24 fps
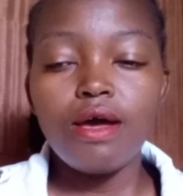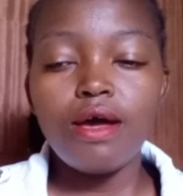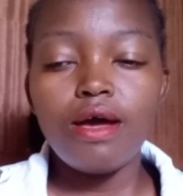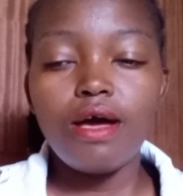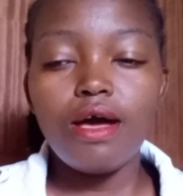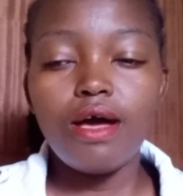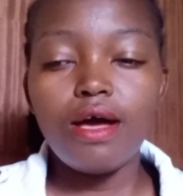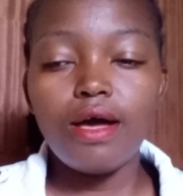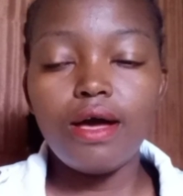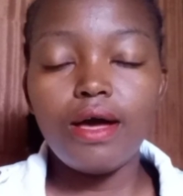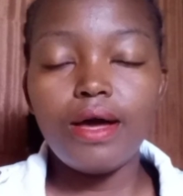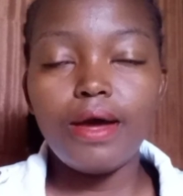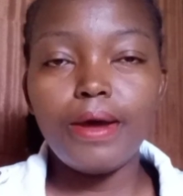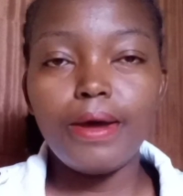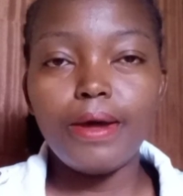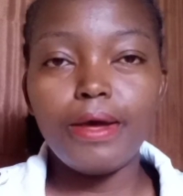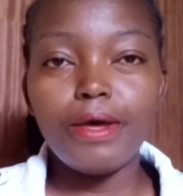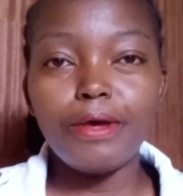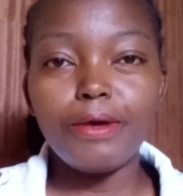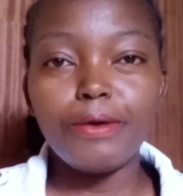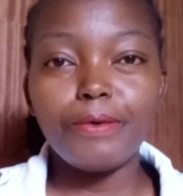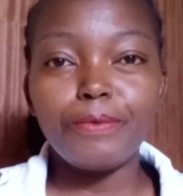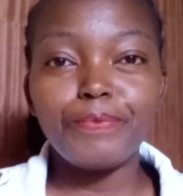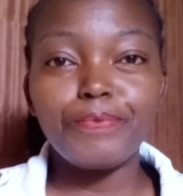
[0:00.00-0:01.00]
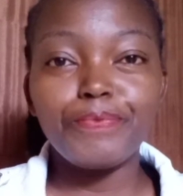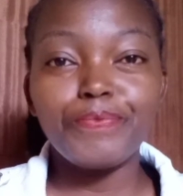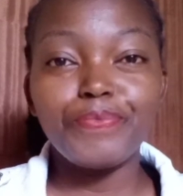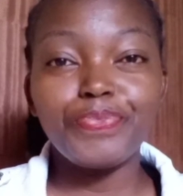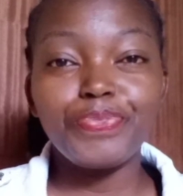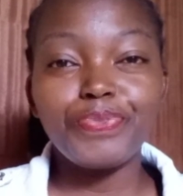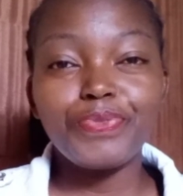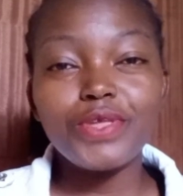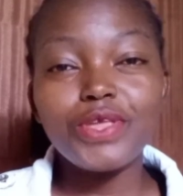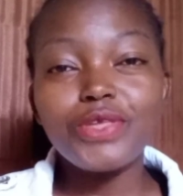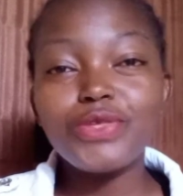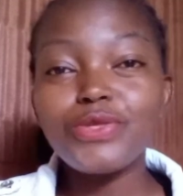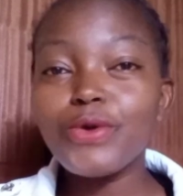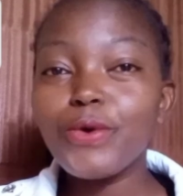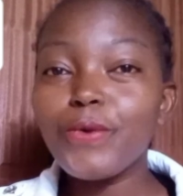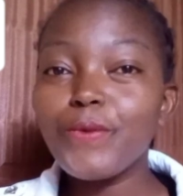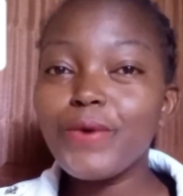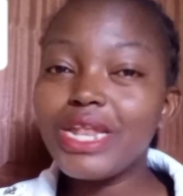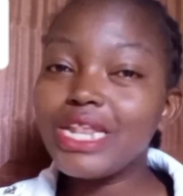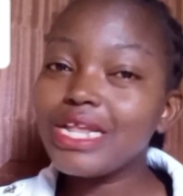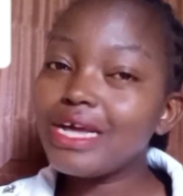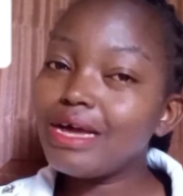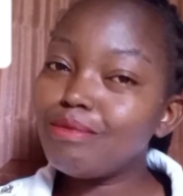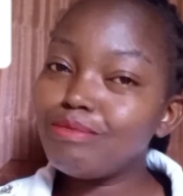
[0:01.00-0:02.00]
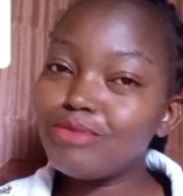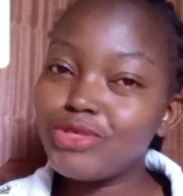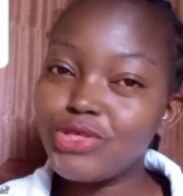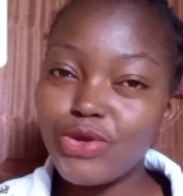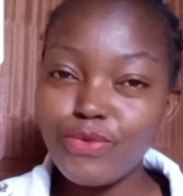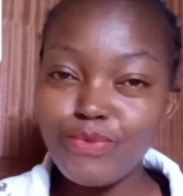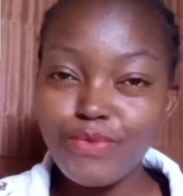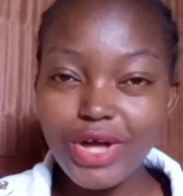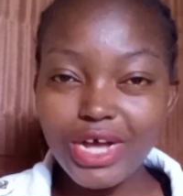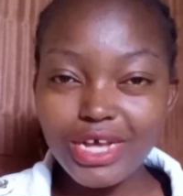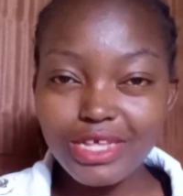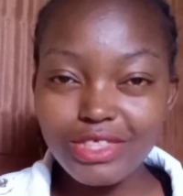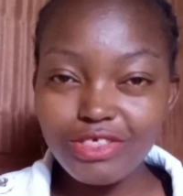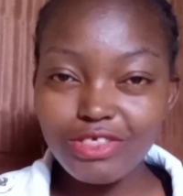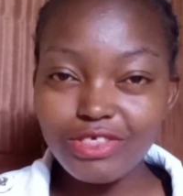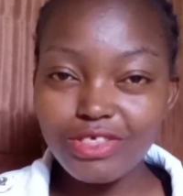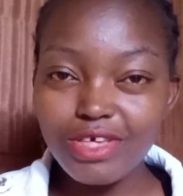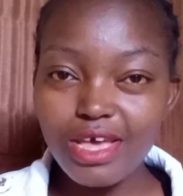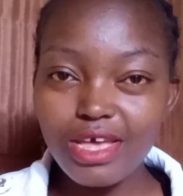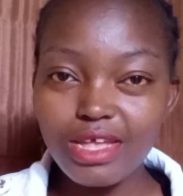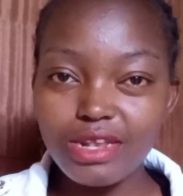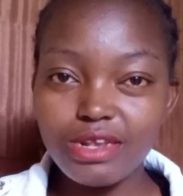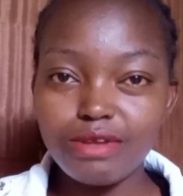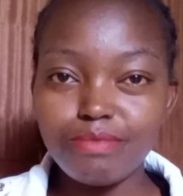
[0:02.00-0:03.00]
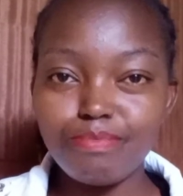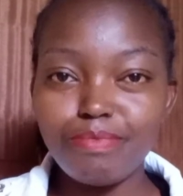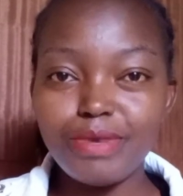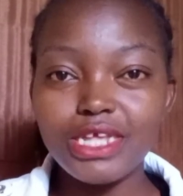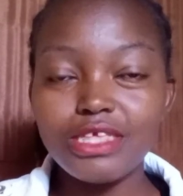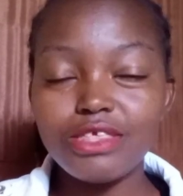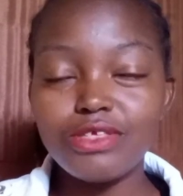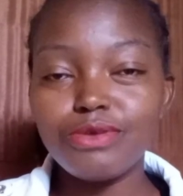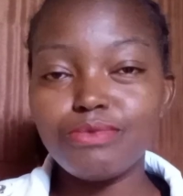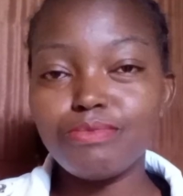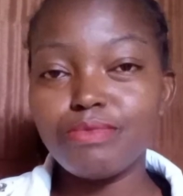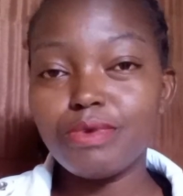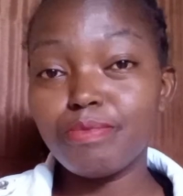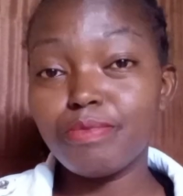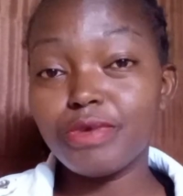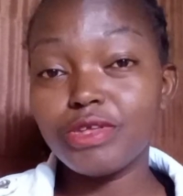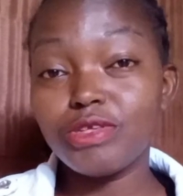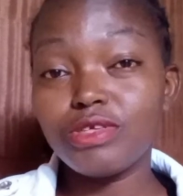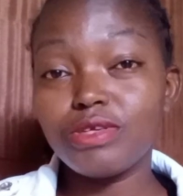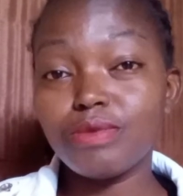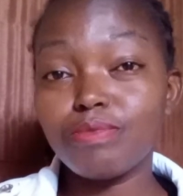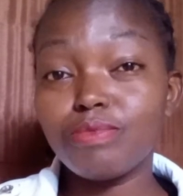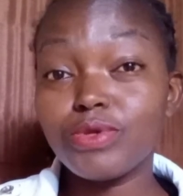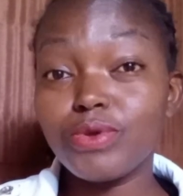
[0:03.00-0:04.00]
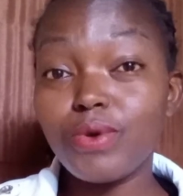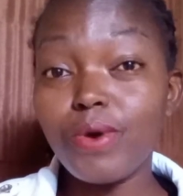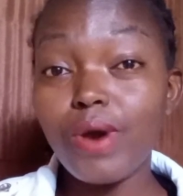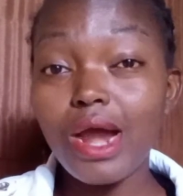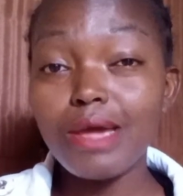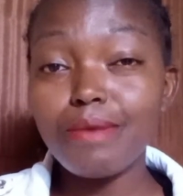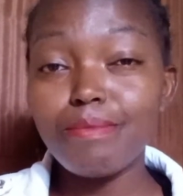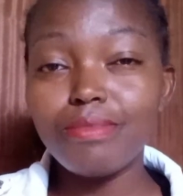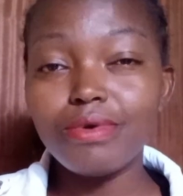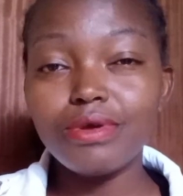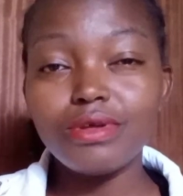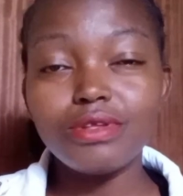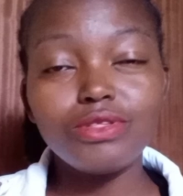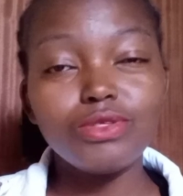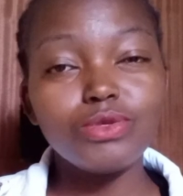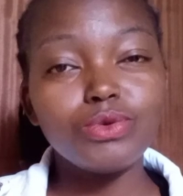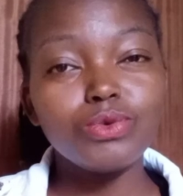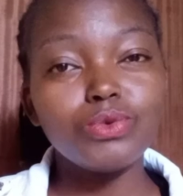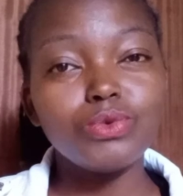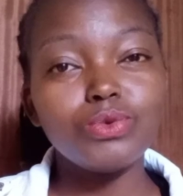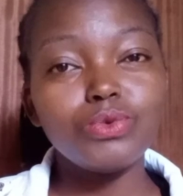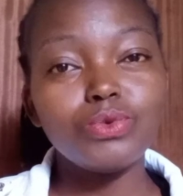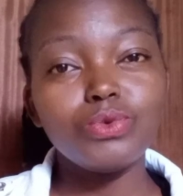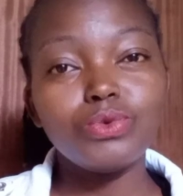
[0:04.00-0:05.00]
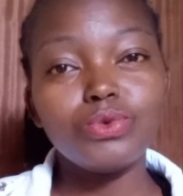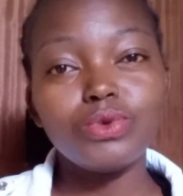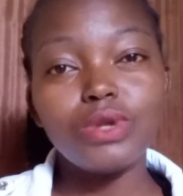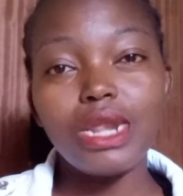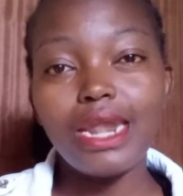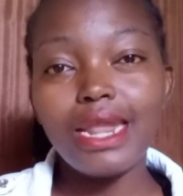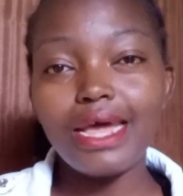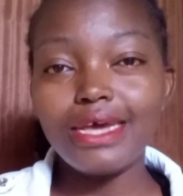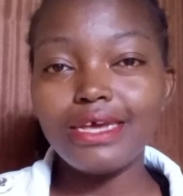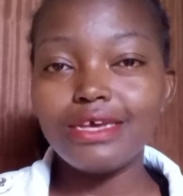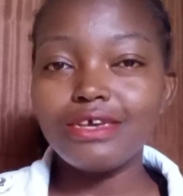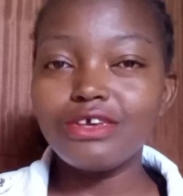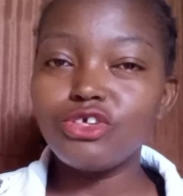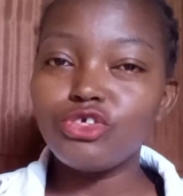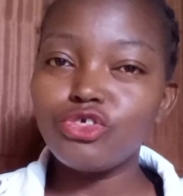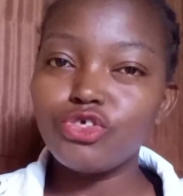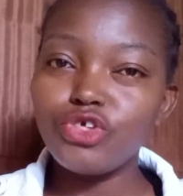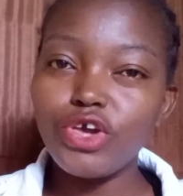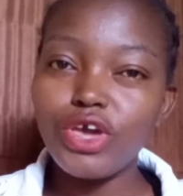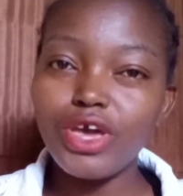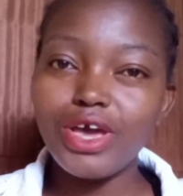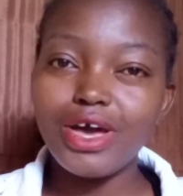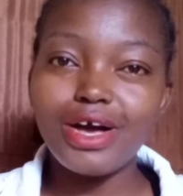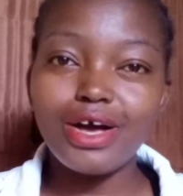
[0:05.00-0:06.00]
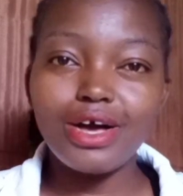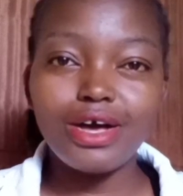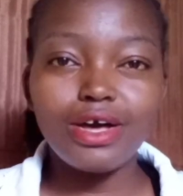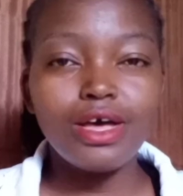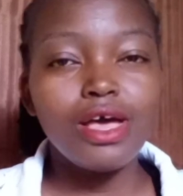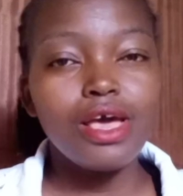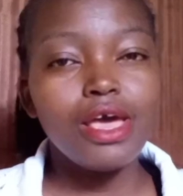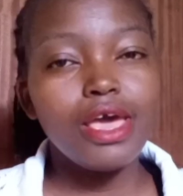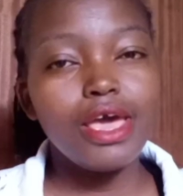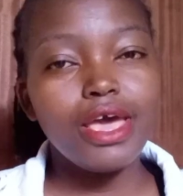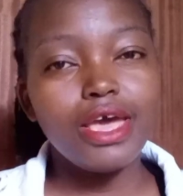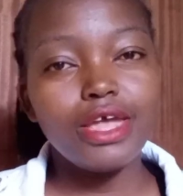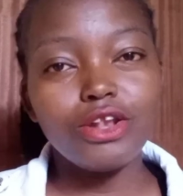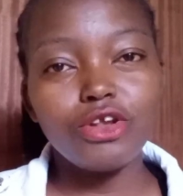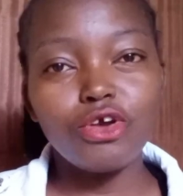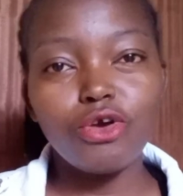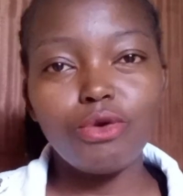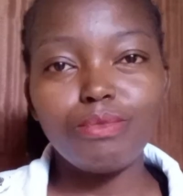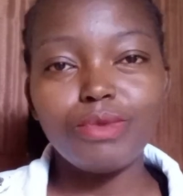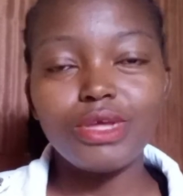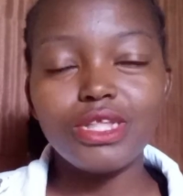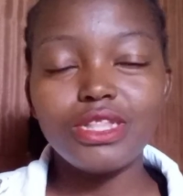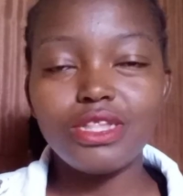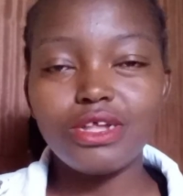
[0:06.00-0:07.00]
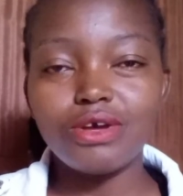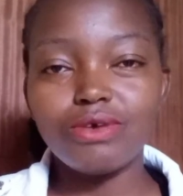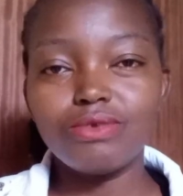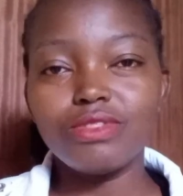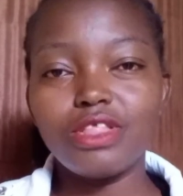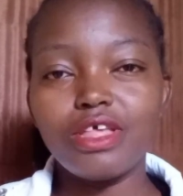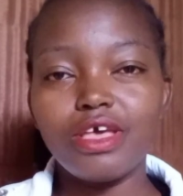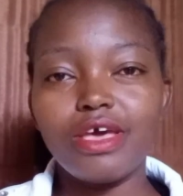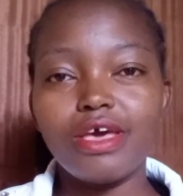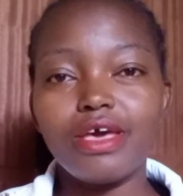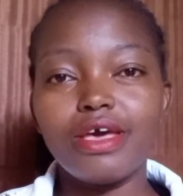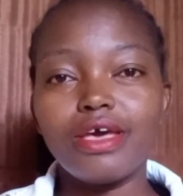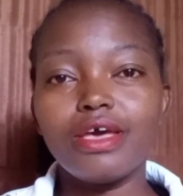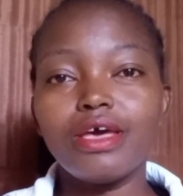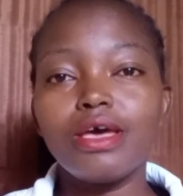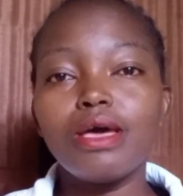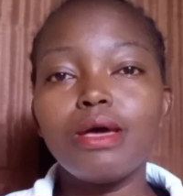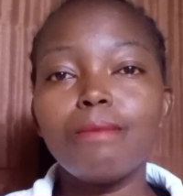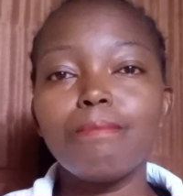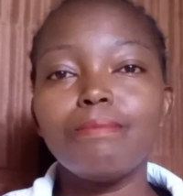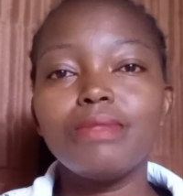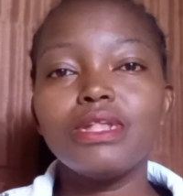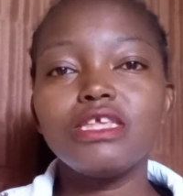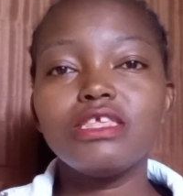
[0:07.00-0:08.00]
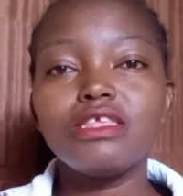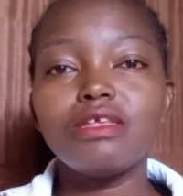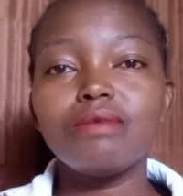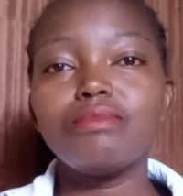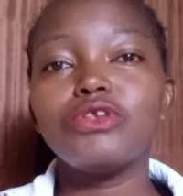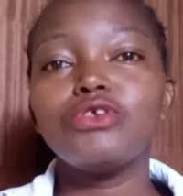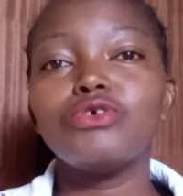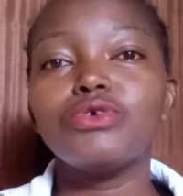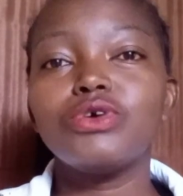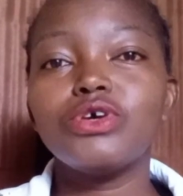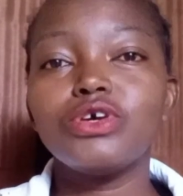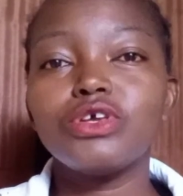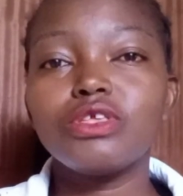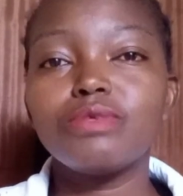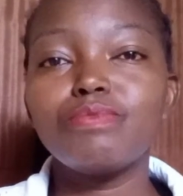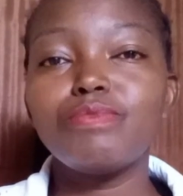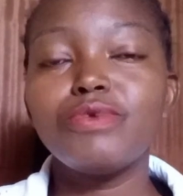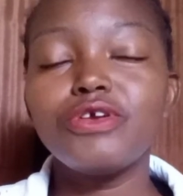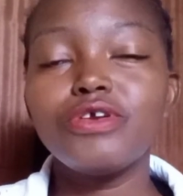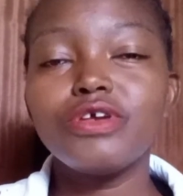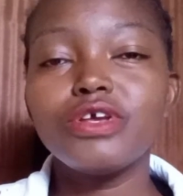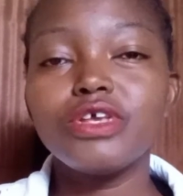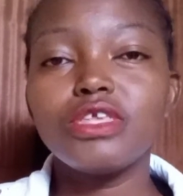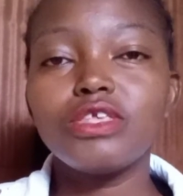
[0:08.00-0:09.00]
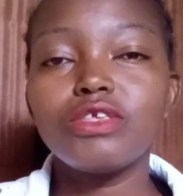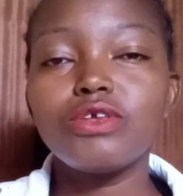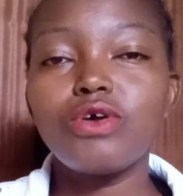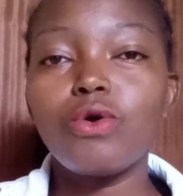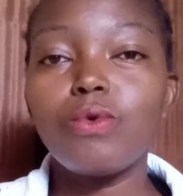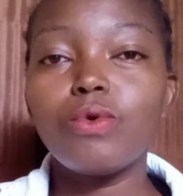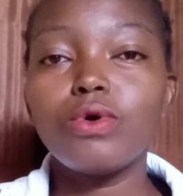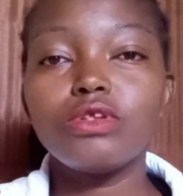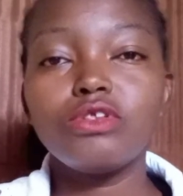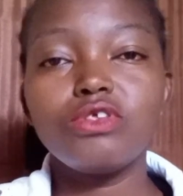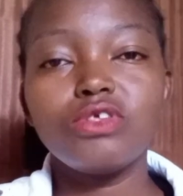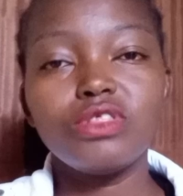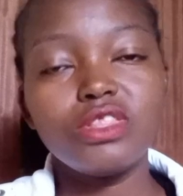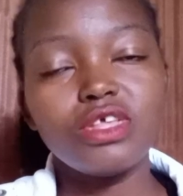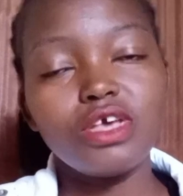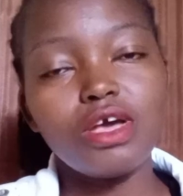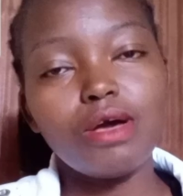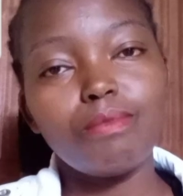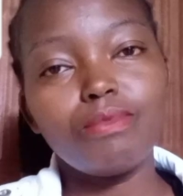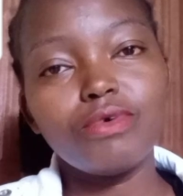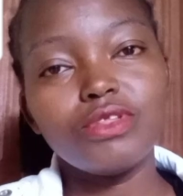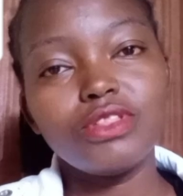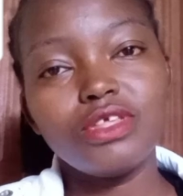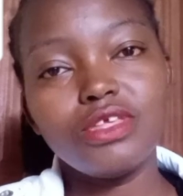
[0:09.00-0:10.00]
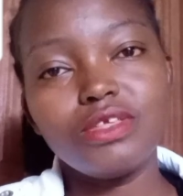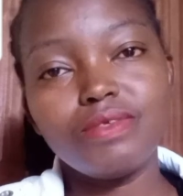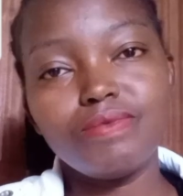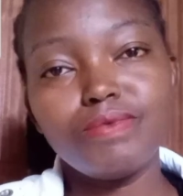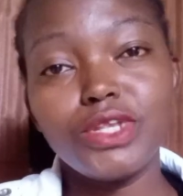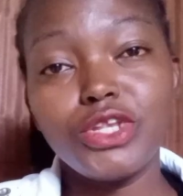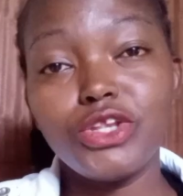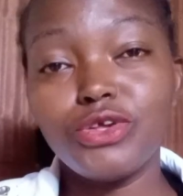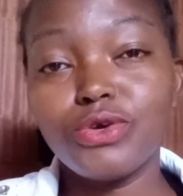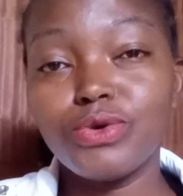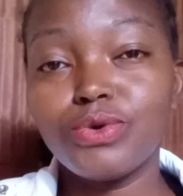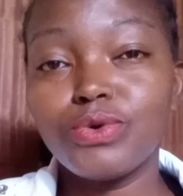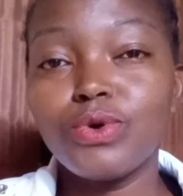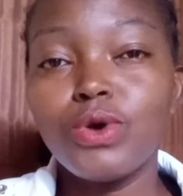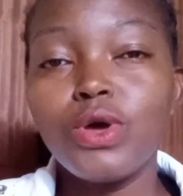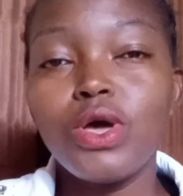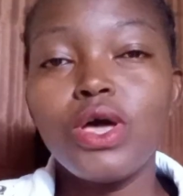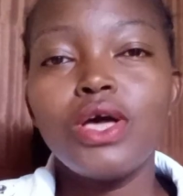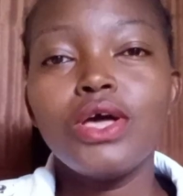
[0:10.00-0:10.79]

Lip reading: So welcome so much. And please remember to subscribe, to like, share, and comment down there. Please let me know your experience or what you think about this video.